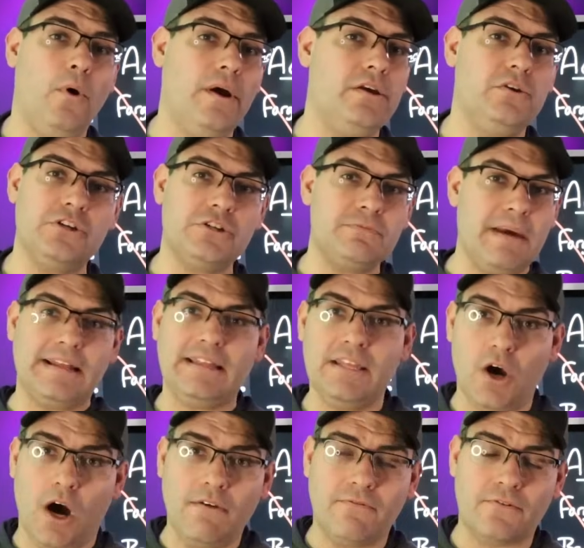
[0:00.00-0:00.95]
point, you just make
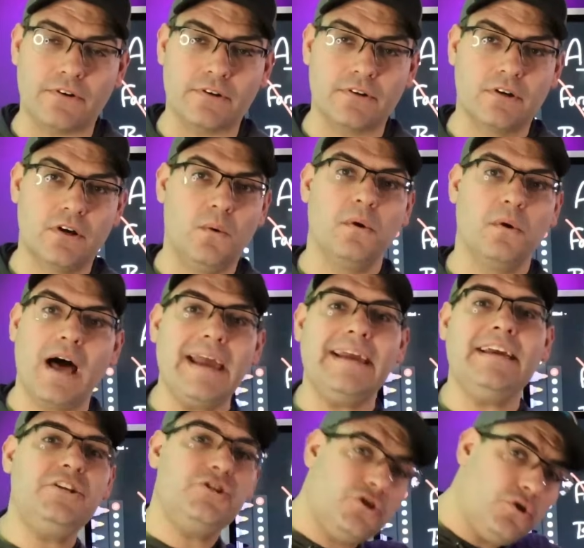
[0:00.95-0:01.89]
the offer. Well,
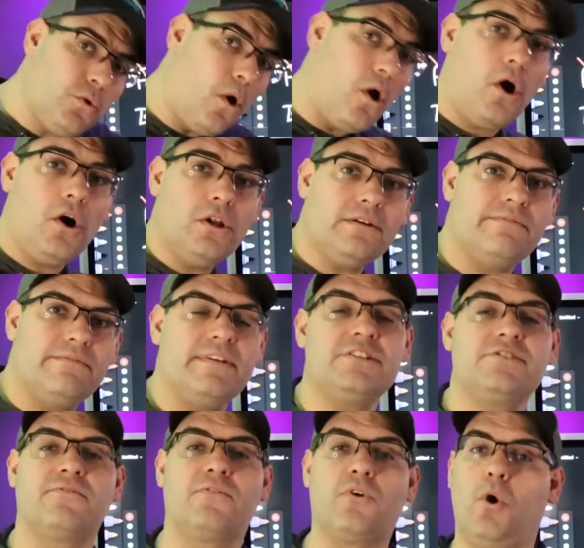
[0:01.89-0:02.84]
I can do all of
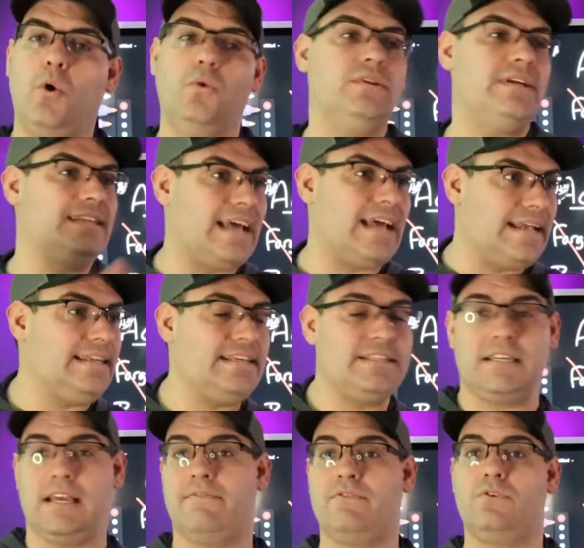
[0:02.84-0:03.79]
this for only
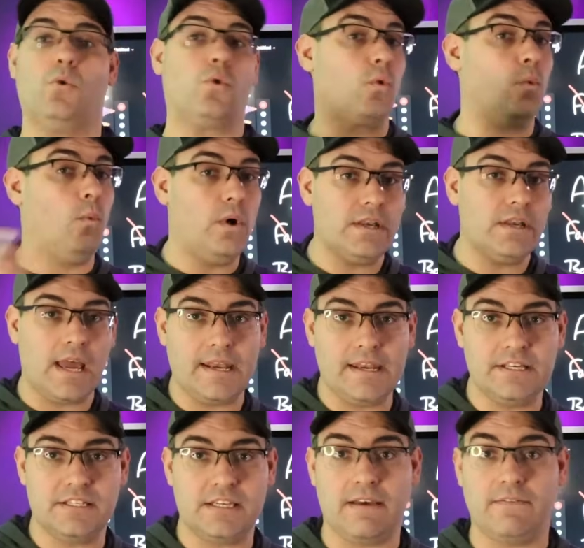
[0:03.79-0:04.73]
97 or
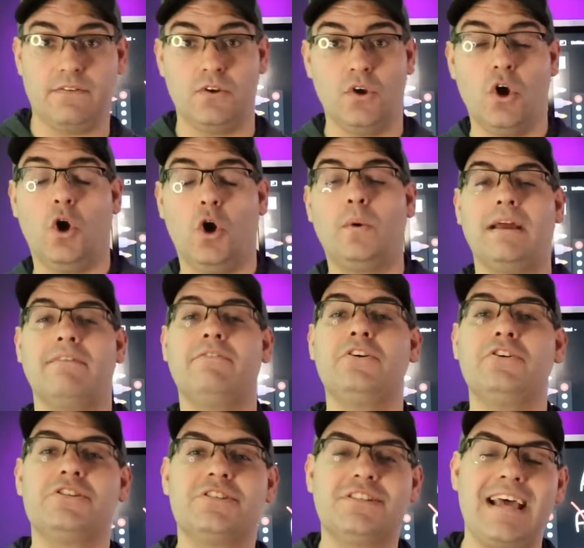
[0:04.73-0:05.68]
197 or whatever
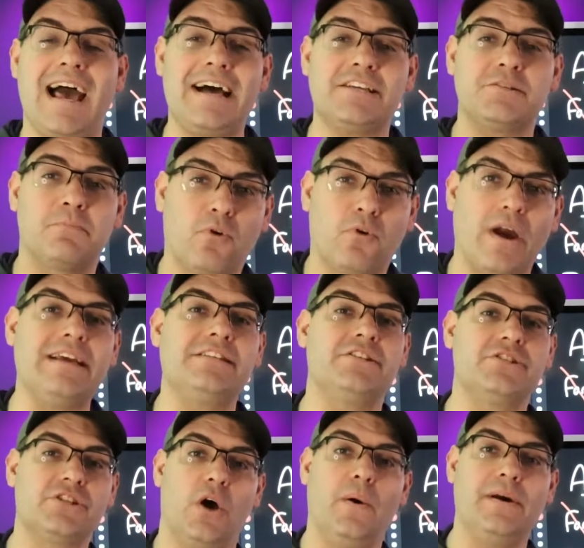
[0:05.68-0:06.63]
your SaaS
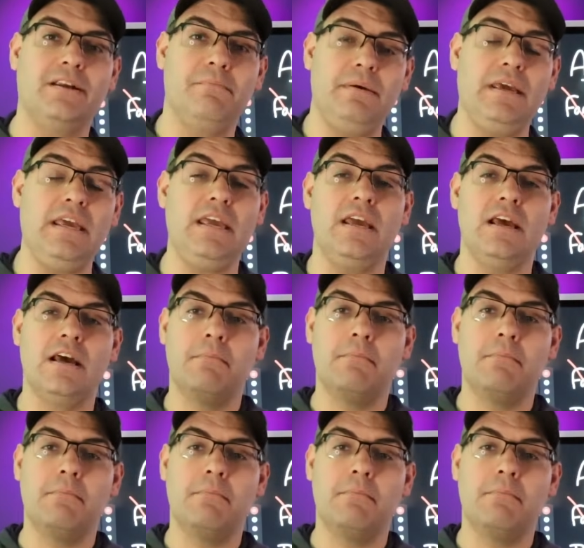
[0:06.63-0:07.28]
price is going to be